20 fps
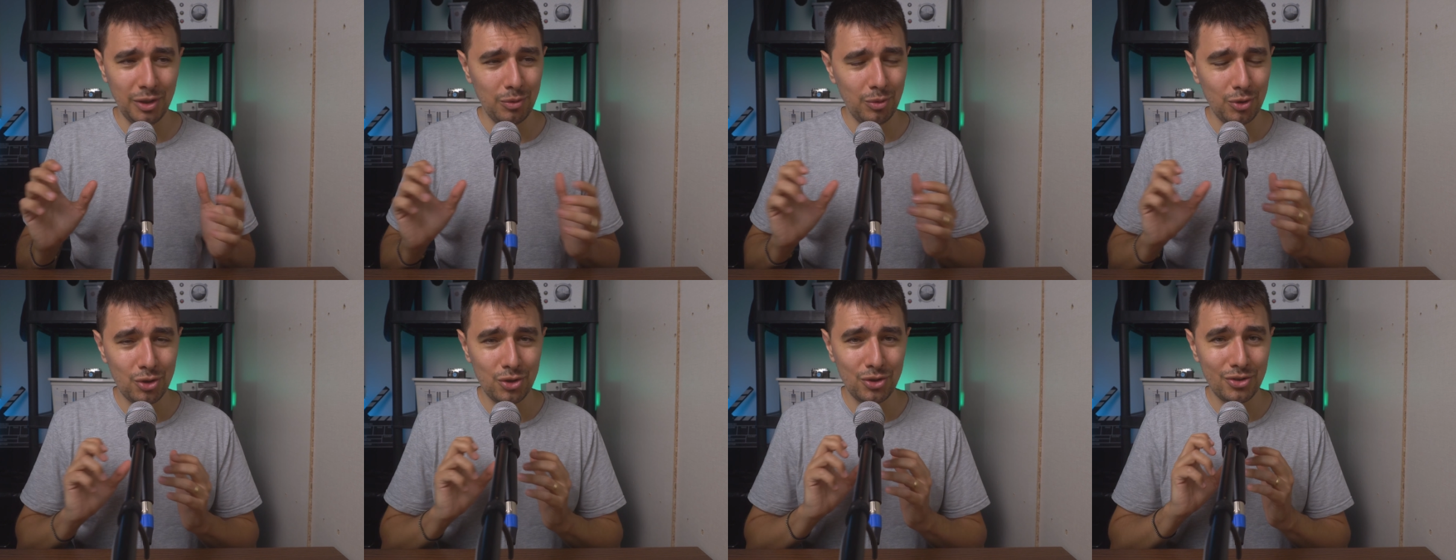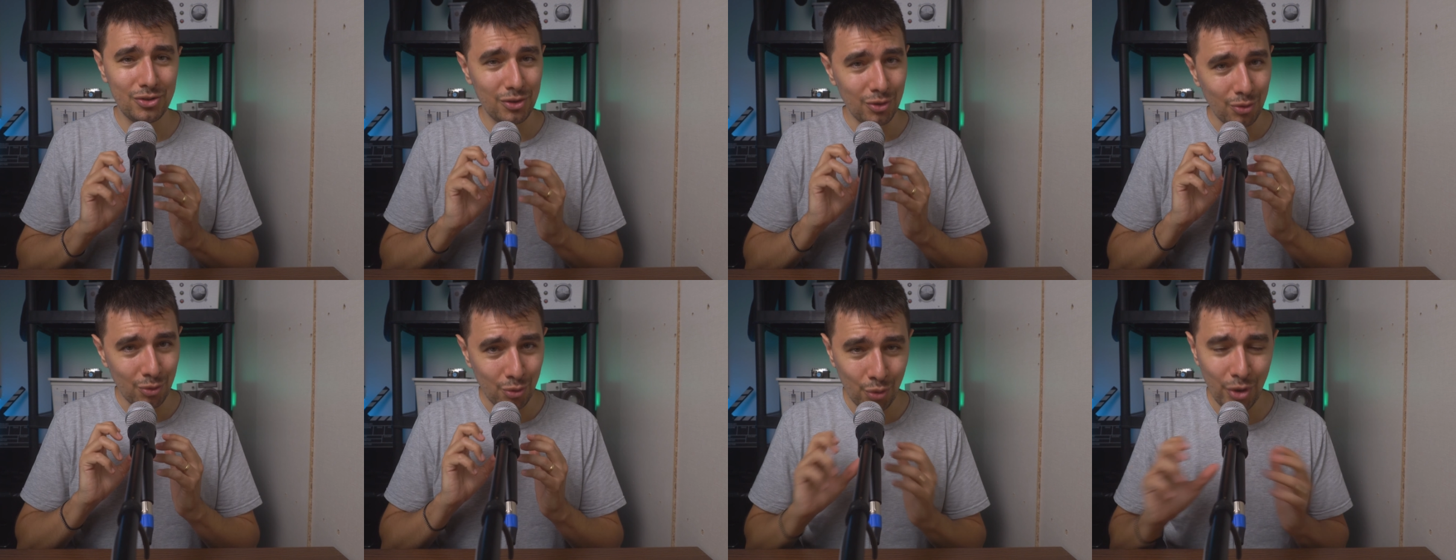which is
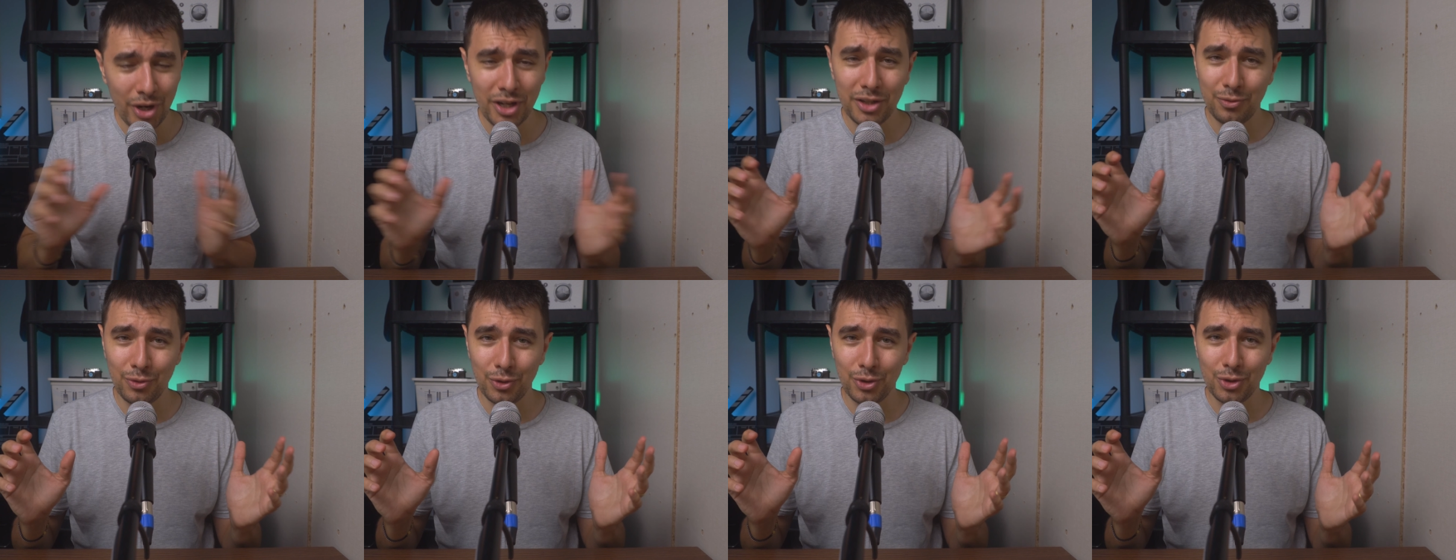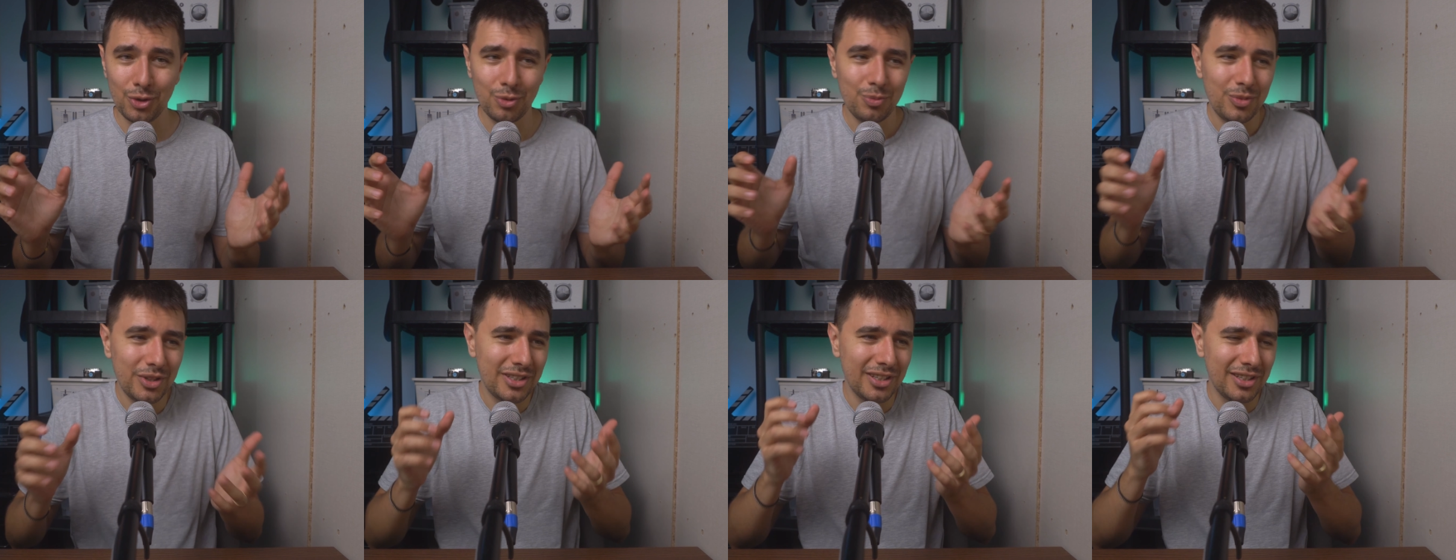great for you
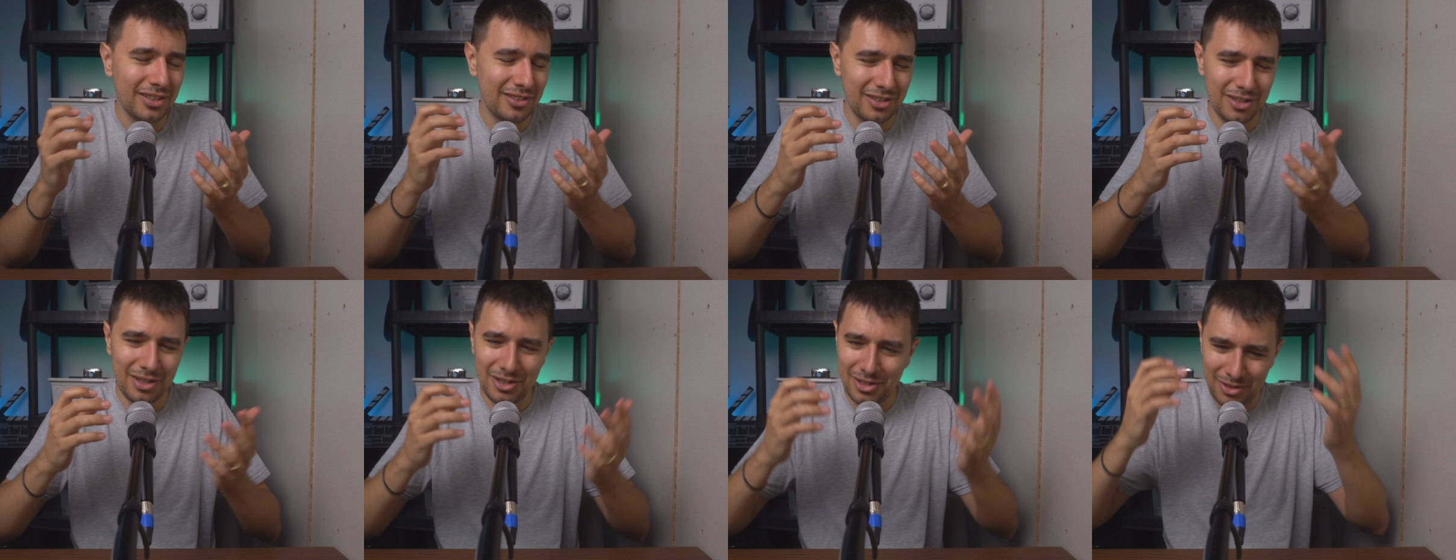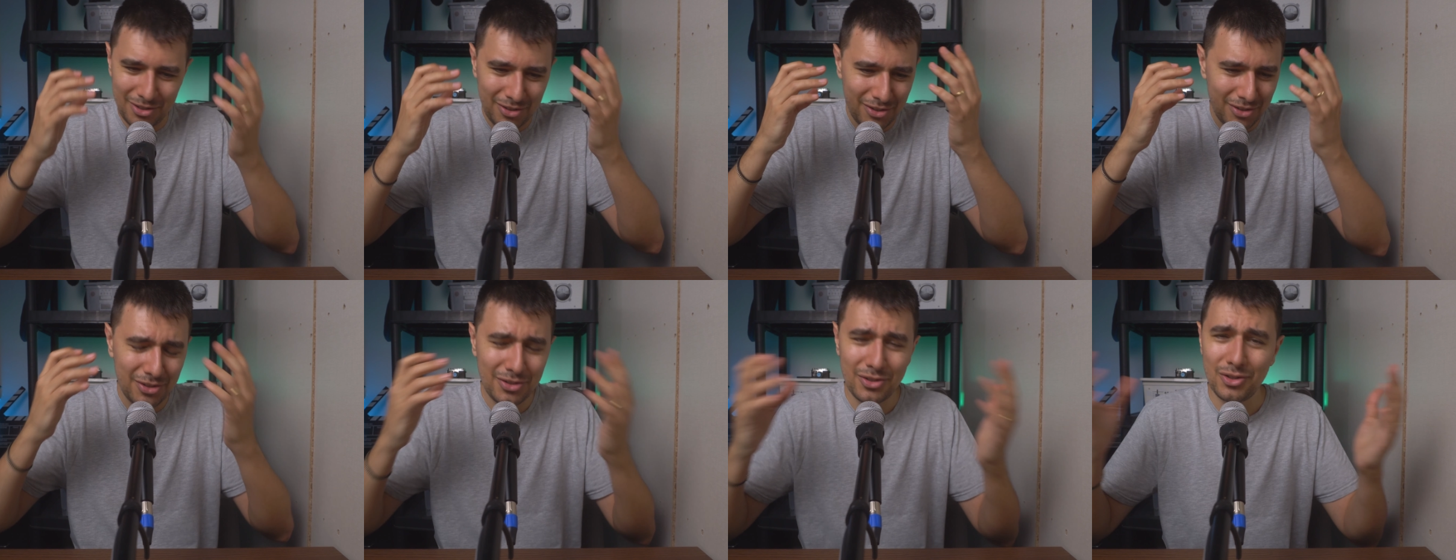because there are
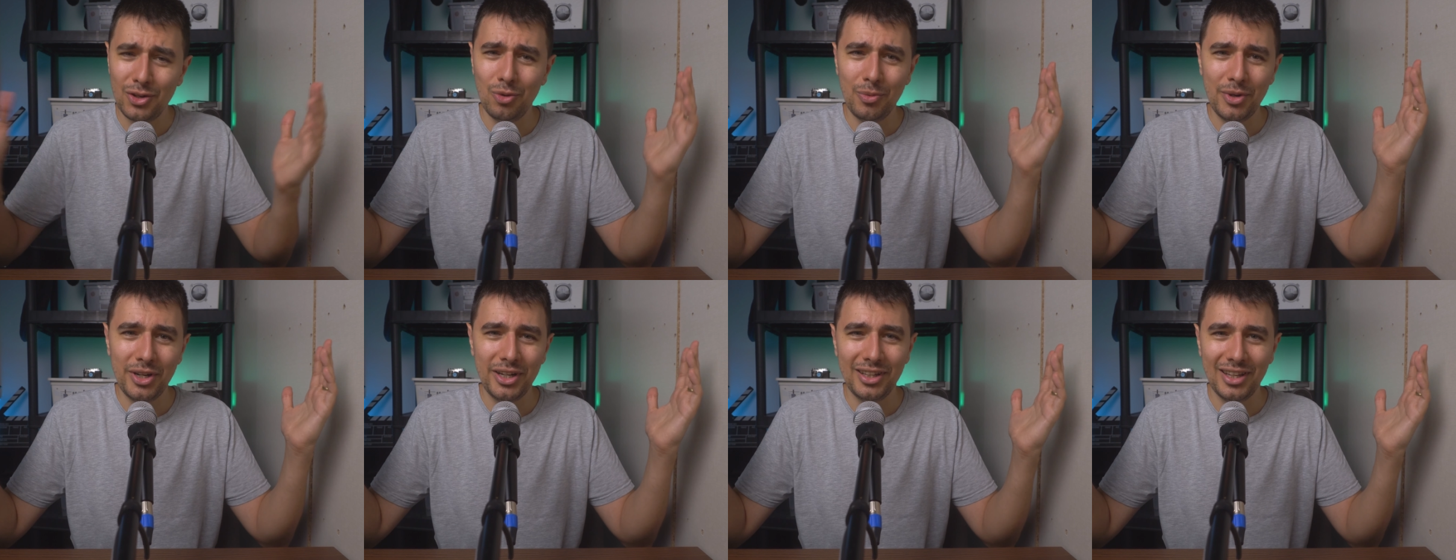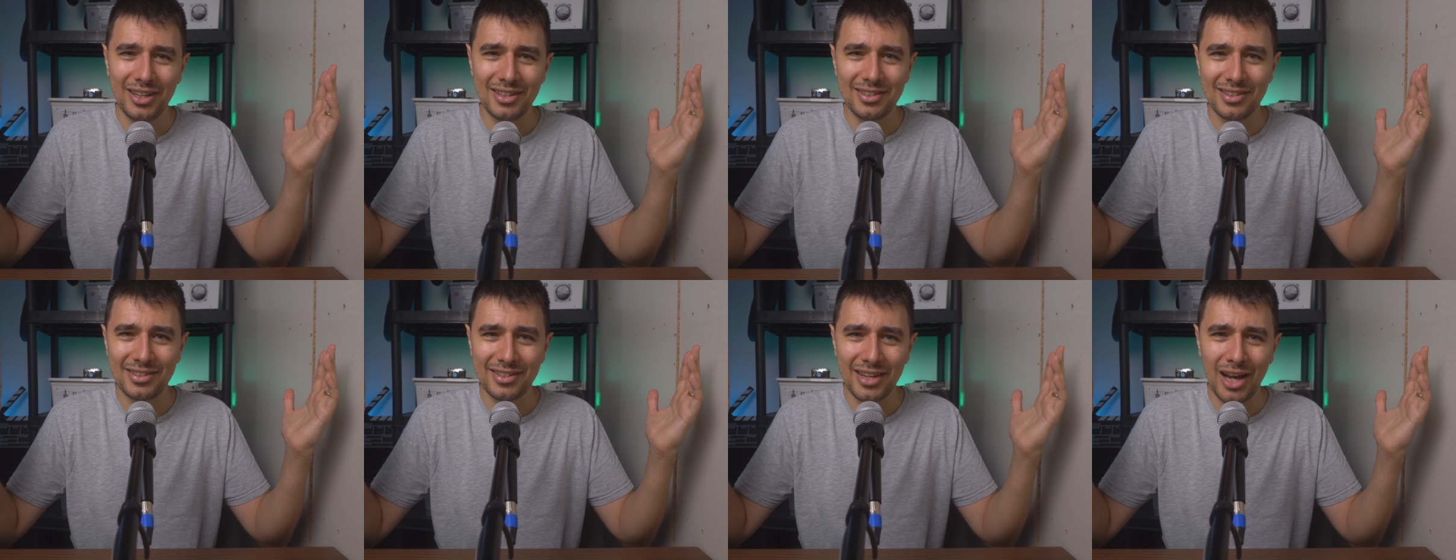so many
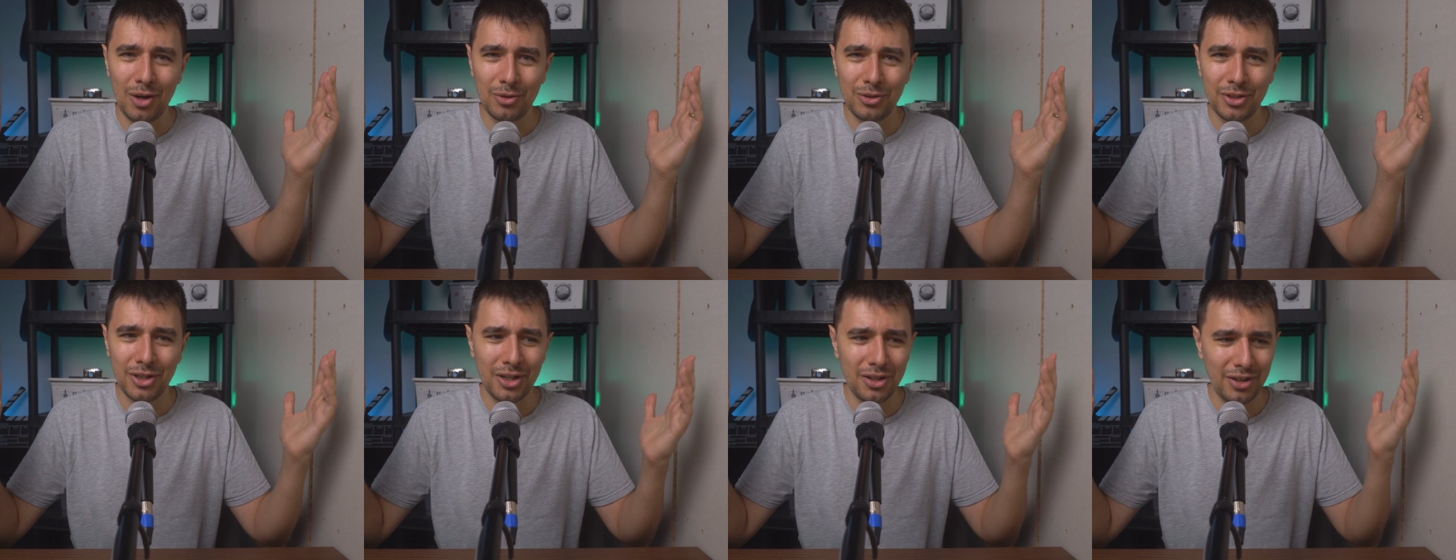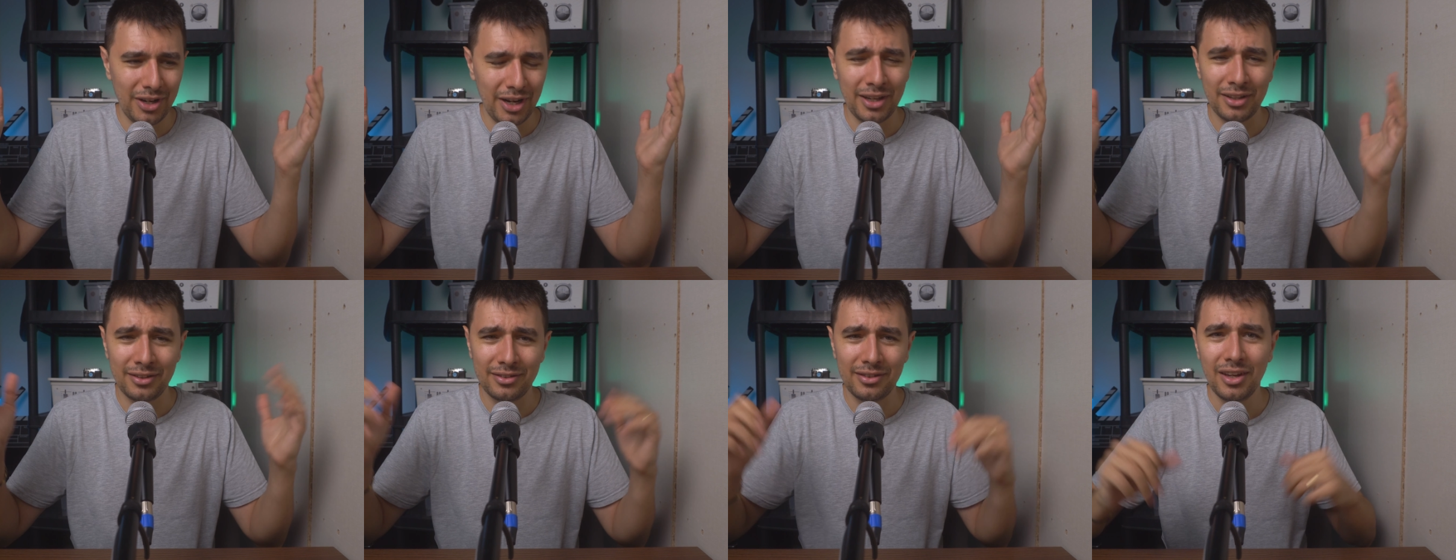lenses out there
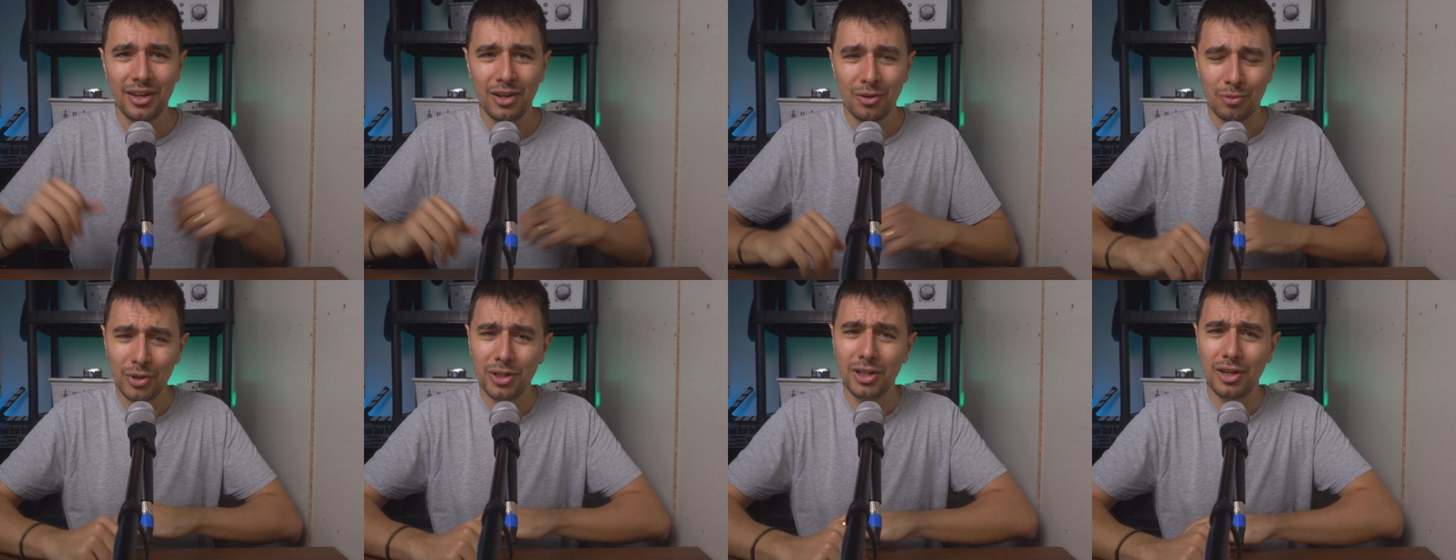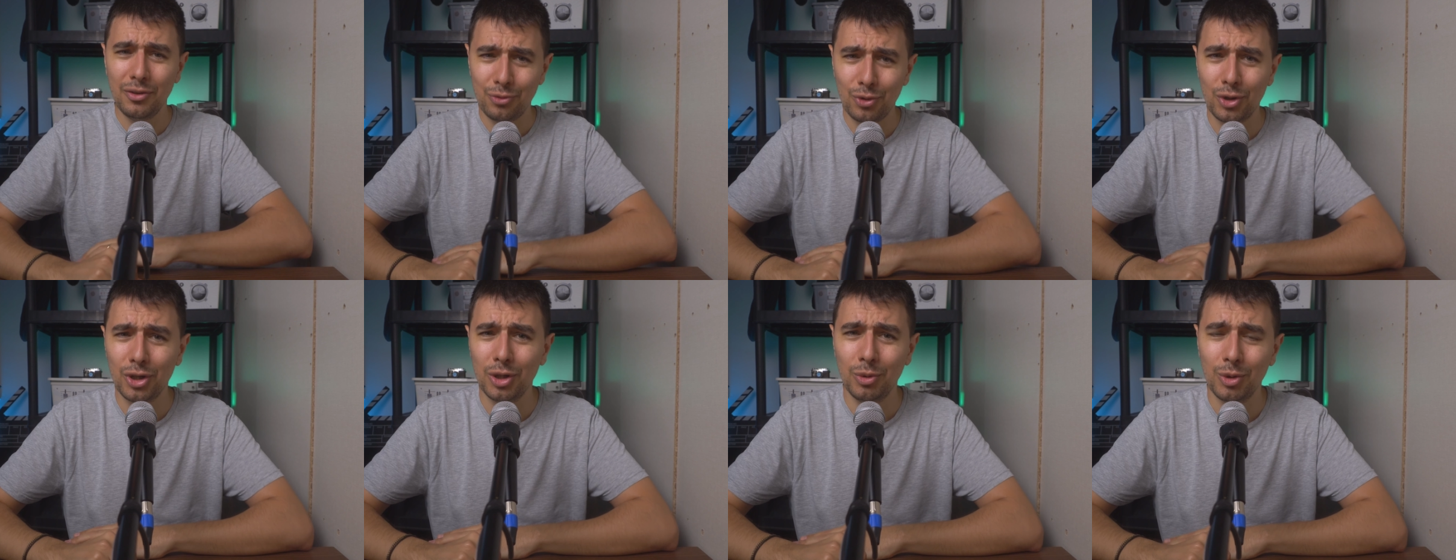at really
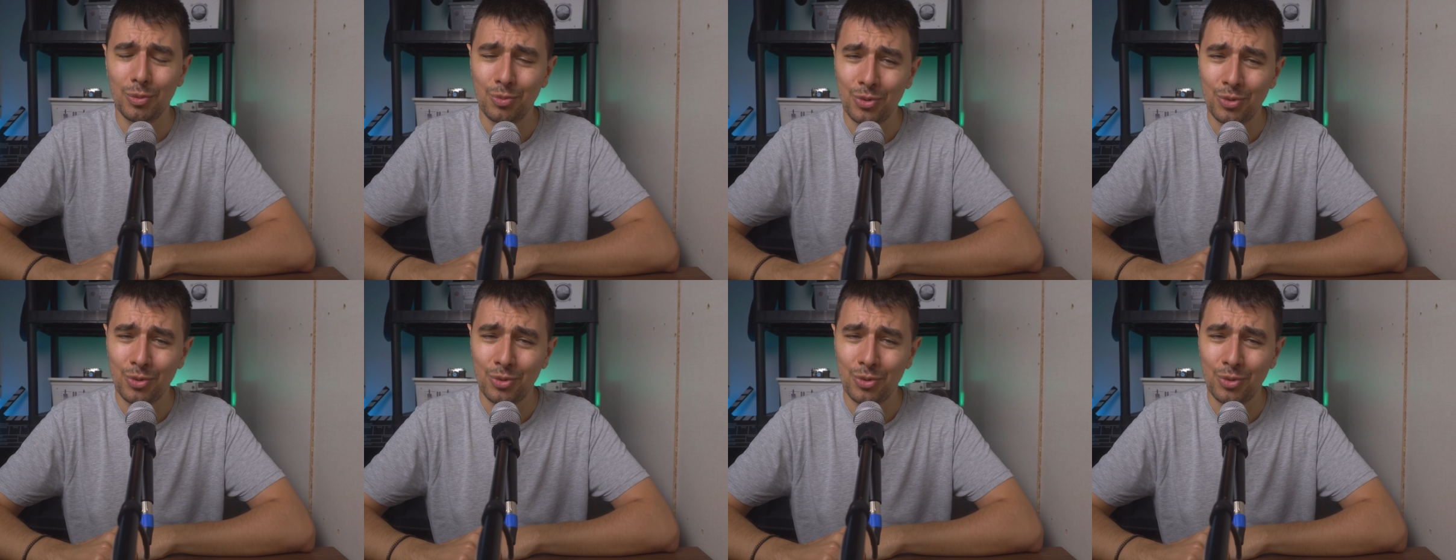affordable